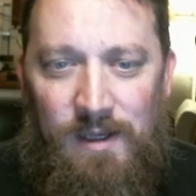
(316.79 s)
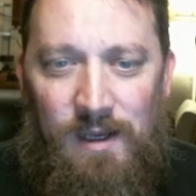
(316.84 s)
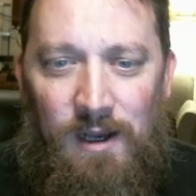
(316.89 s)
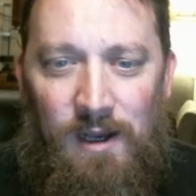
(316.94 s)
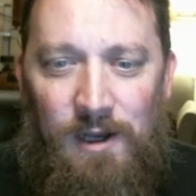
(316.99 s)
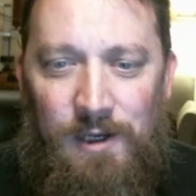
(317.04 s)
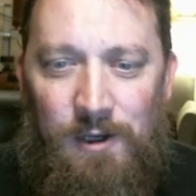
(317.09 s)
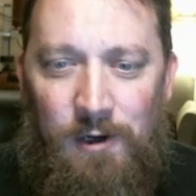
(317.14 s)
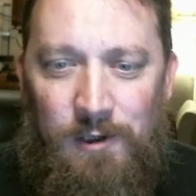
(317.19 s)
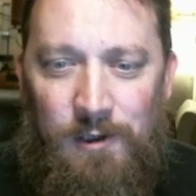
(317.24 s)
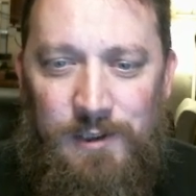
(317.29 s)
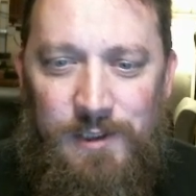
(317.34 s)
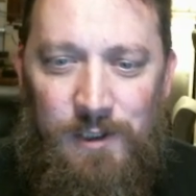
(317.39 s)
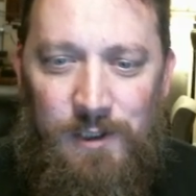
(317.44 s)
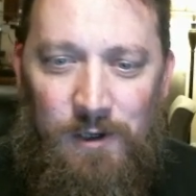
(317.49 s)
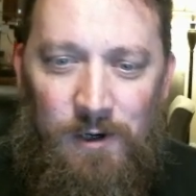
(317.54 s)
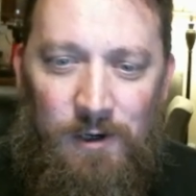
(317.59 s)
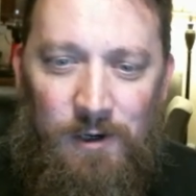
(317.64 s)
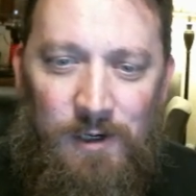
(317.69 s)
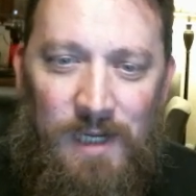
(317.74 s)
On our
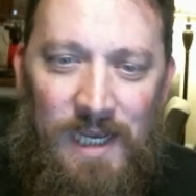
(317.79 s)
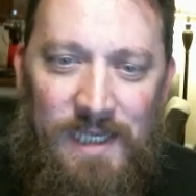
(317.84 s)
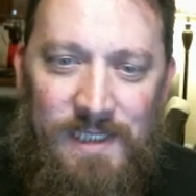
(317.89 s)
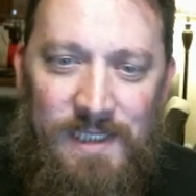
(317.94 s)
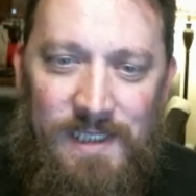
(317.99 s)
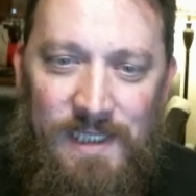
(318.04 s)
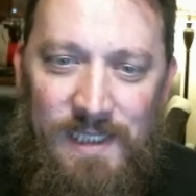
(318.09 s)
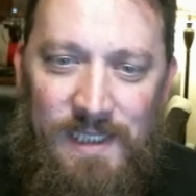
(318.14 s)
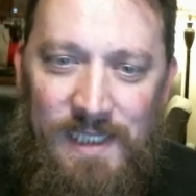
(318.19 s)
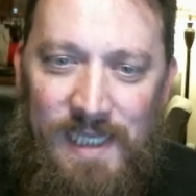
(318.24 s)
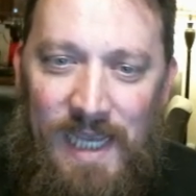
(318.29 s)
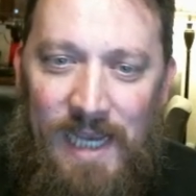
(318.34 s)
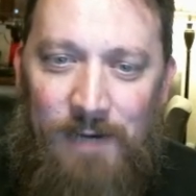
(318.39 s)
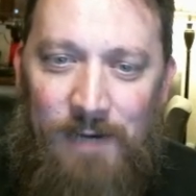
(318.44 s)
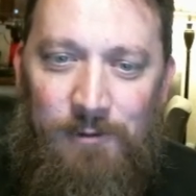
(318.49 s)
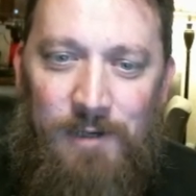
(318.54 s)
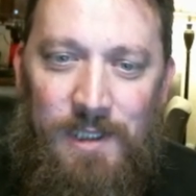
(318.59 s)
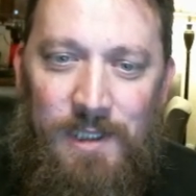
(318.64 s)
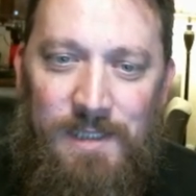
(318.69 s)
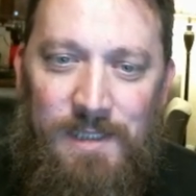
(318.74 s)
turn, I send the
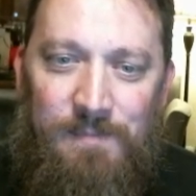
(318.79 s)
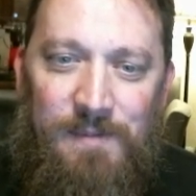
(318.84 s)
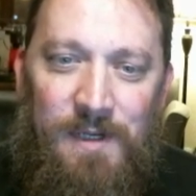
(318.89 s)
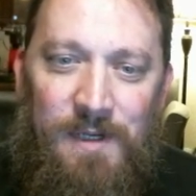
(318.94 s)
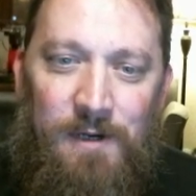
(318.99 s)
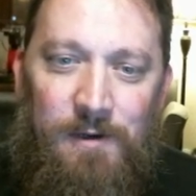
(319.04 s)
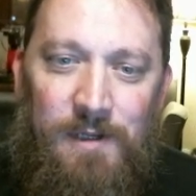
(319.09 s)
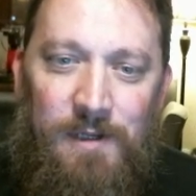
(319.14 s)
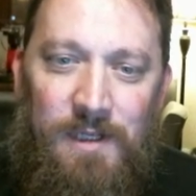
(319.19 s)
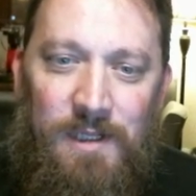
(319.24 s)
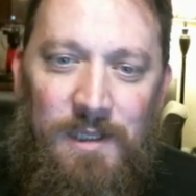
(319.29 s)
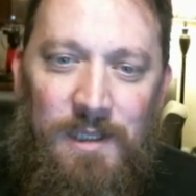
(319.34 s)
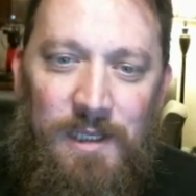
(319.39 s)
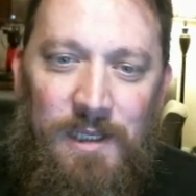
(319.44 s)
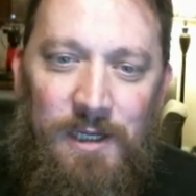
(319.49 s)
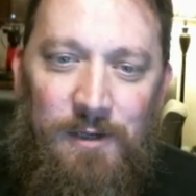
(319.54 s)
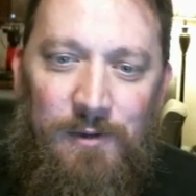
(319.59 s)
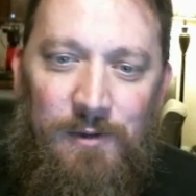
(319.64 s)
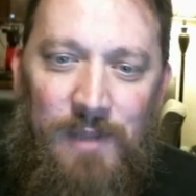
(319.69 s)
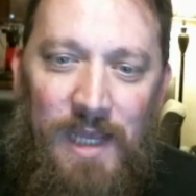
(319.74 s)
Aggradons up there to
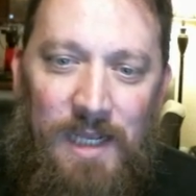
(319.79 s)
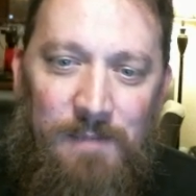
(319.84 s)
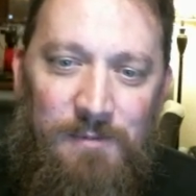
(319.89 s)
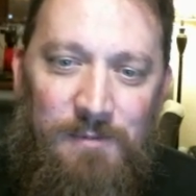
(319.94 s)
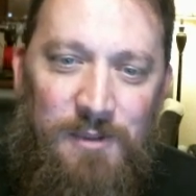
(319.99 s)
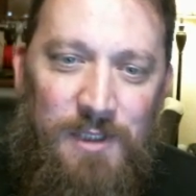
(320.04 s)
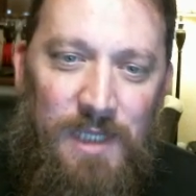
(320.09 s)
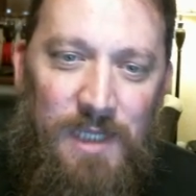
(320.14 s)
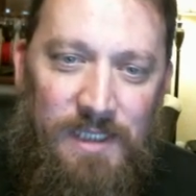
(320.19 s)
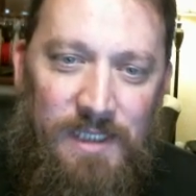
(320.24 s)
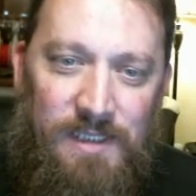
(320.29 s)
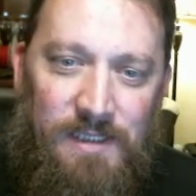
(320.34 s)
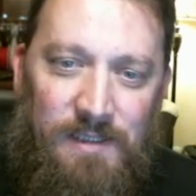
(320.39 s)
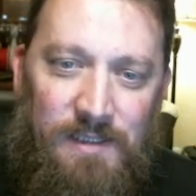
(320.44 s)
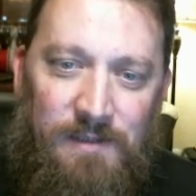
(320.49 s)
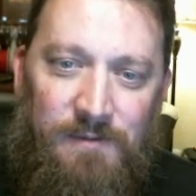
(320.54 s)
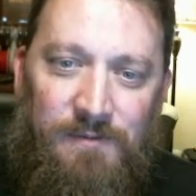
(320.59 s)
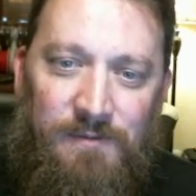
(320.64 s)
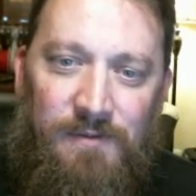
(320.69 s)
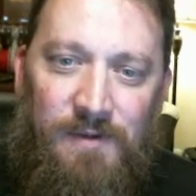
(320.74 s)
clear that
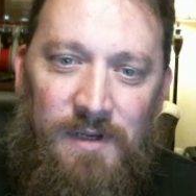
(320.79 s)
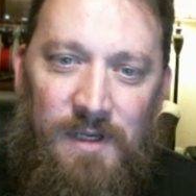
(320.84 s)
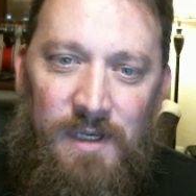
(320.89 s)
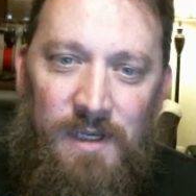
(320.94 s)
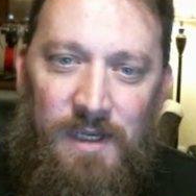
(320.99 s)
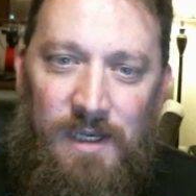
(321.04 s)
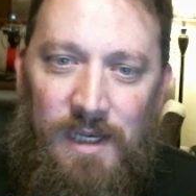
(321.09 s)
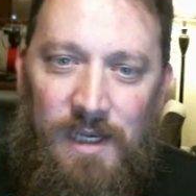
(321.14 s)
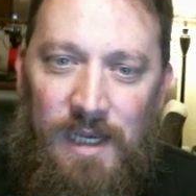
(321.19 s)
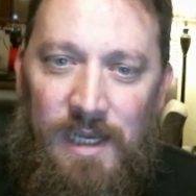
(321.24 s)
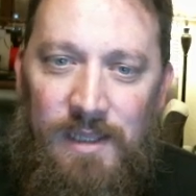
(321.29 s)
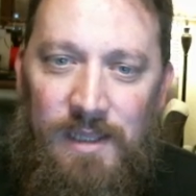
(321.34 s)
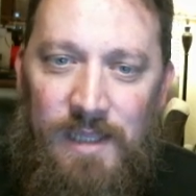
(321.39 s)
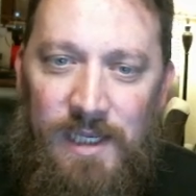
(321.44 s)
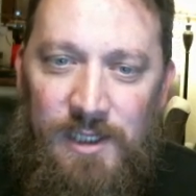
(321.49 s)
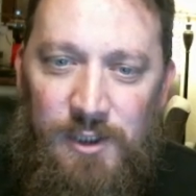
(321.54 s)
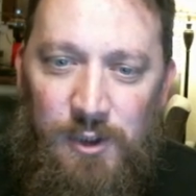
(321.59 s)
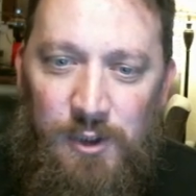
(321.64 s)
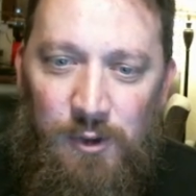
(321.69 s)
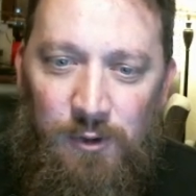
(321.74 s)
objective, and they
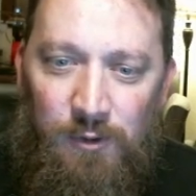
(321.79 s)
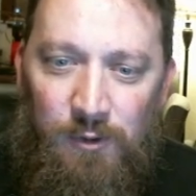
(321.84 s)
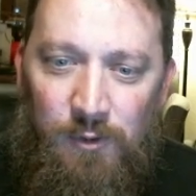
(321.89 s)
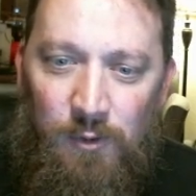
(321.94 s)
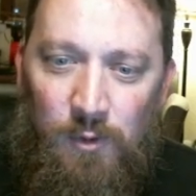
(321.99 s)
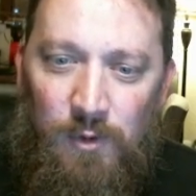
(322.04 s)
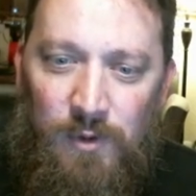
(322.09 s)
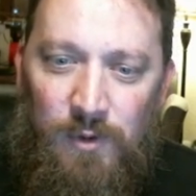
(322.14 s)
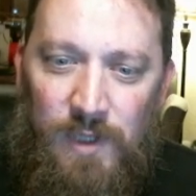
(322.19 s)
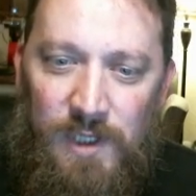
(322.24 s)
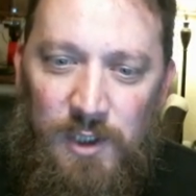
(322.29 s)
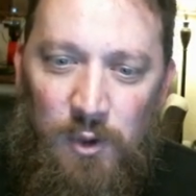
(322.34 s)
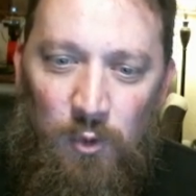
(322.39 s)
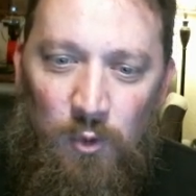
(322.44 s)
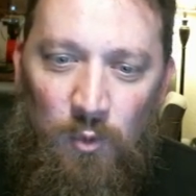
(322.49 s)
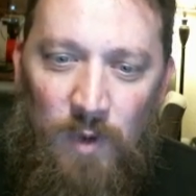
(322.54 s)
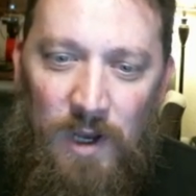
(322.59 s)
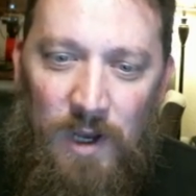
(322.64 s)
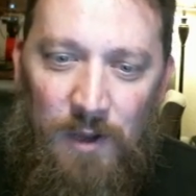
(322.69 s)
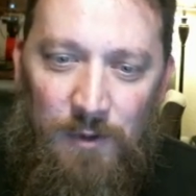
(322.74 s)
do
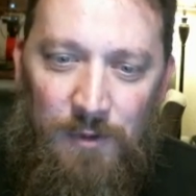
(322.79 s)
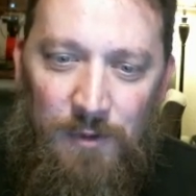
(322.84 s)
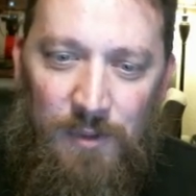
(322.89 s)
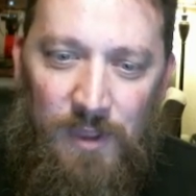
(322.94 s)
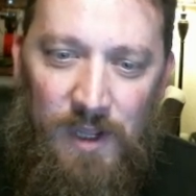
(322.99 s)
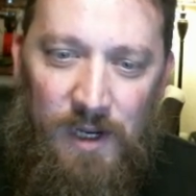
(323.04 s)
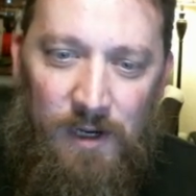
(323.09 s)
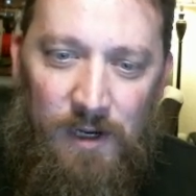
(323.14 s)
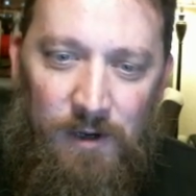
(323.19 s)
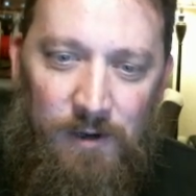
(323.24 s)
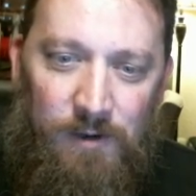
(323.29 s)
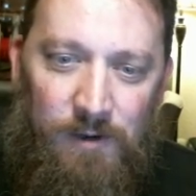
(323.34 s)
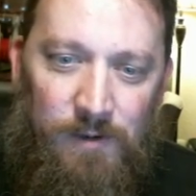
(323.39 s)
well there.